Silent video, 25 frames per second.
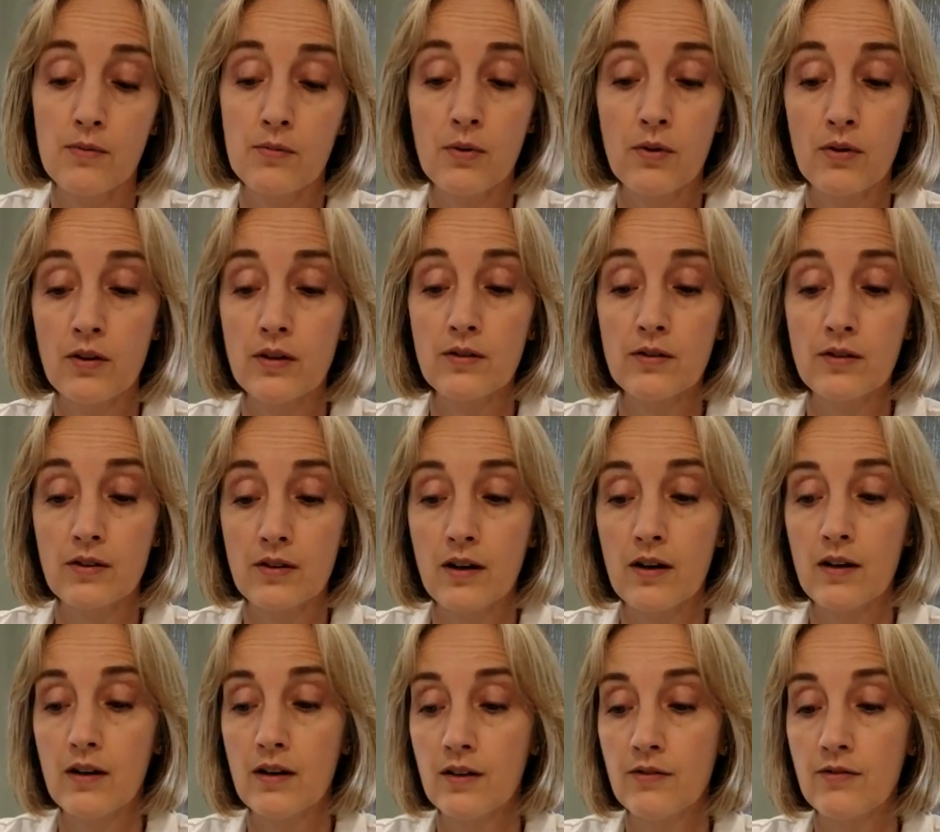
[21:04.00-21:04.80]
important
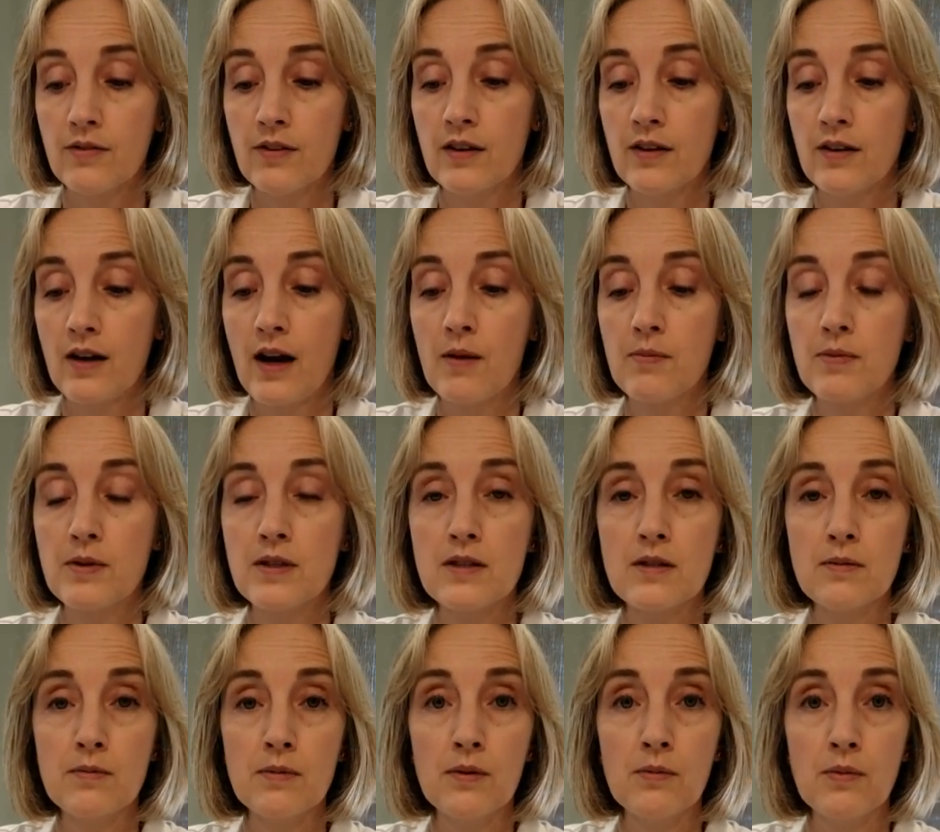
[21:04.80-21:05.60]
if it
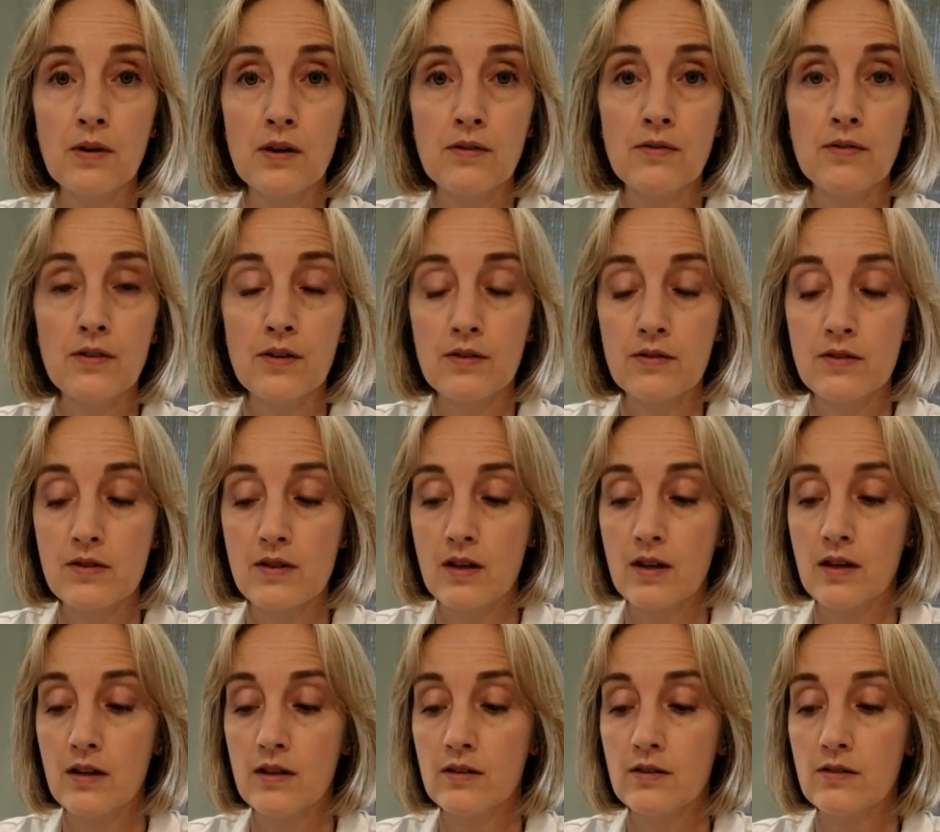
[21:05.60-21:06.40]
happens to be one of those
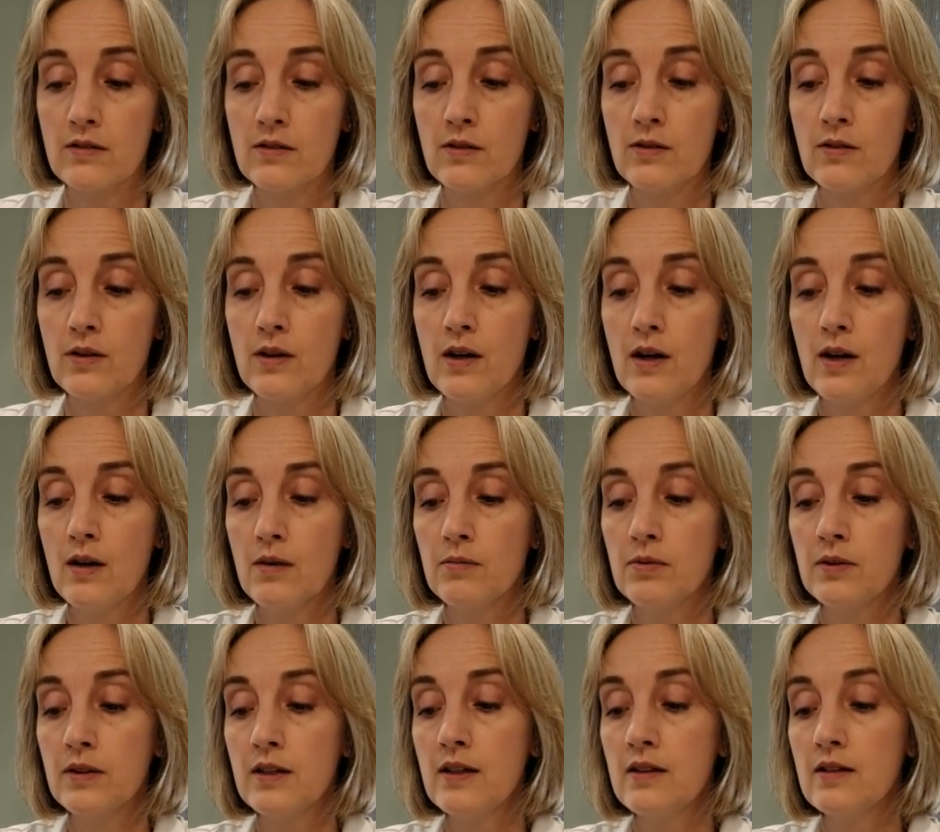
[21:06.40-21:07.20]
things. So
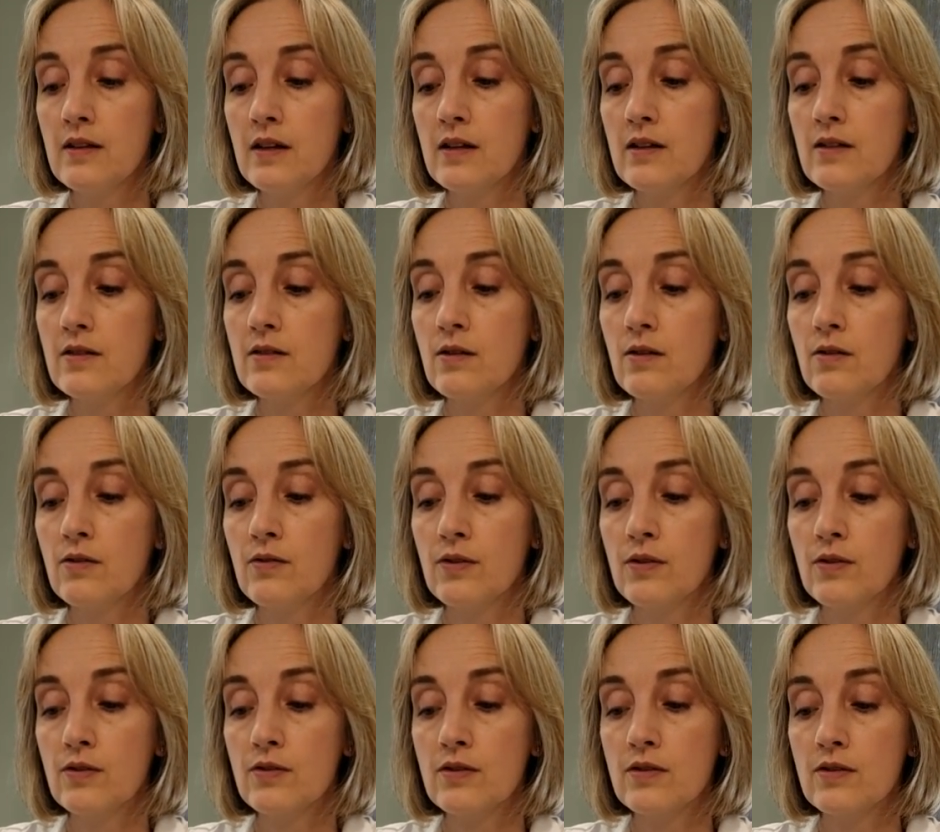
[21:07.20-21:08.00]
please let us know if
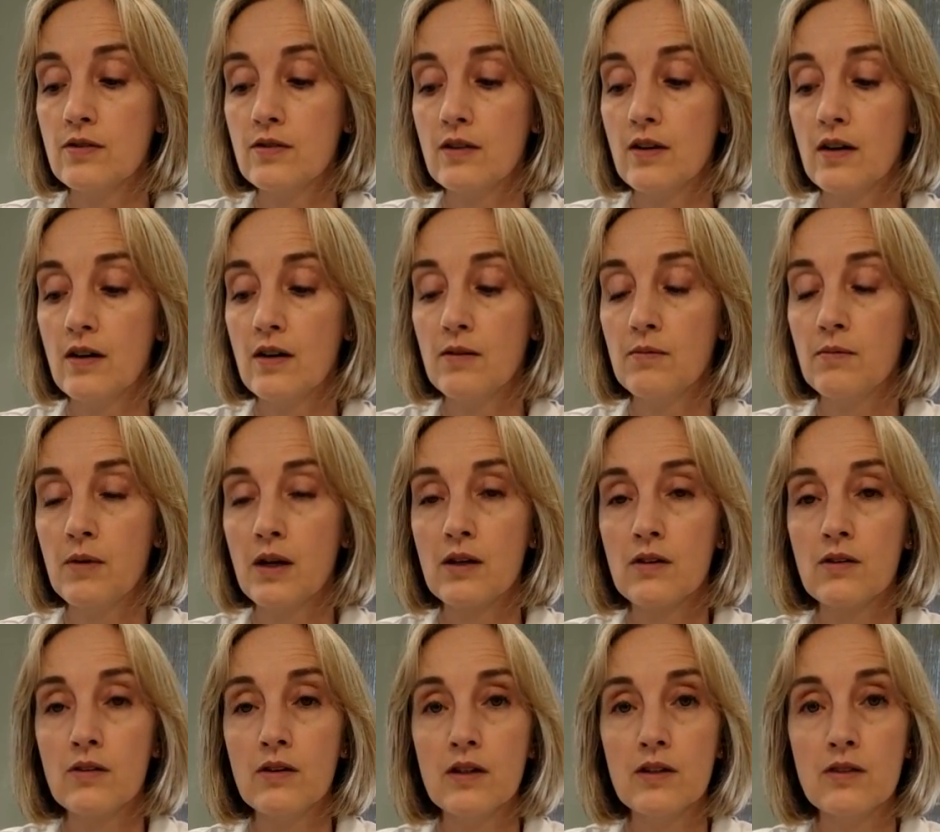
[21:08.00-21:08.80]
those
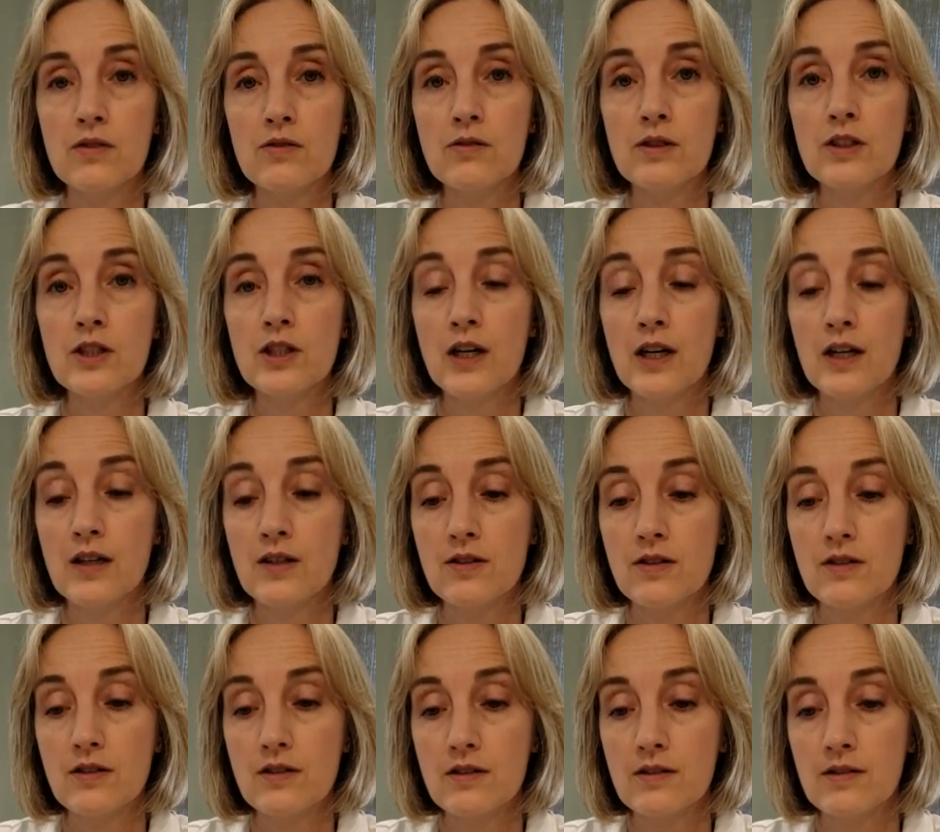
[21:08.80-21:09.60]
medical history
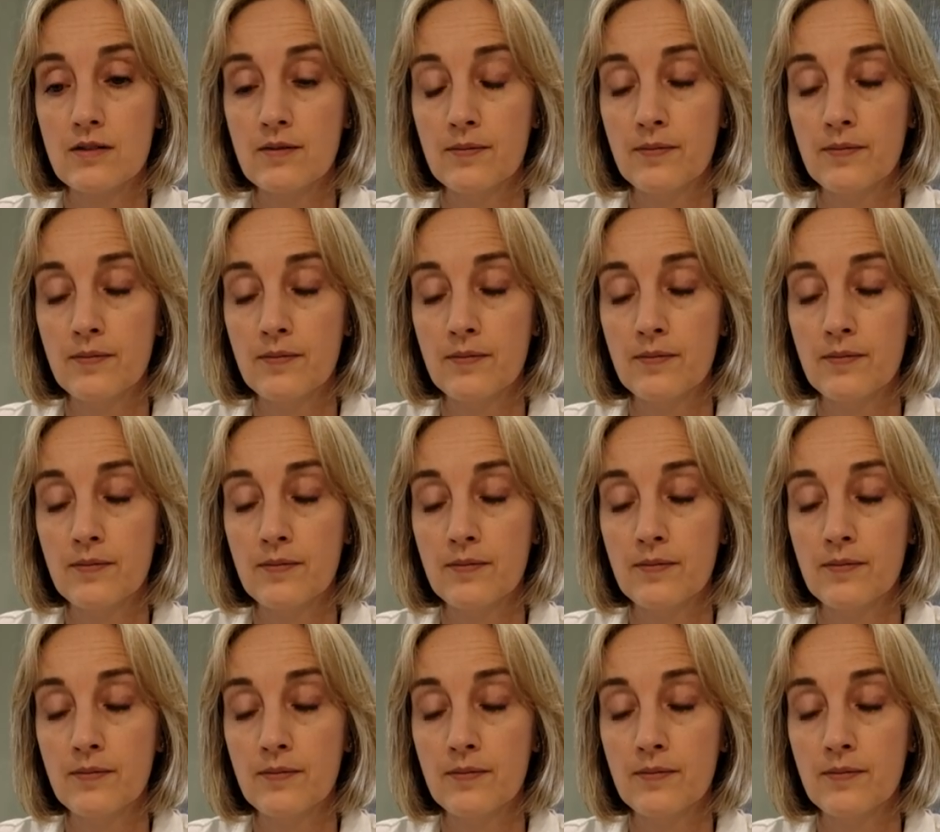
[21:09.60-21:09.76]
changes.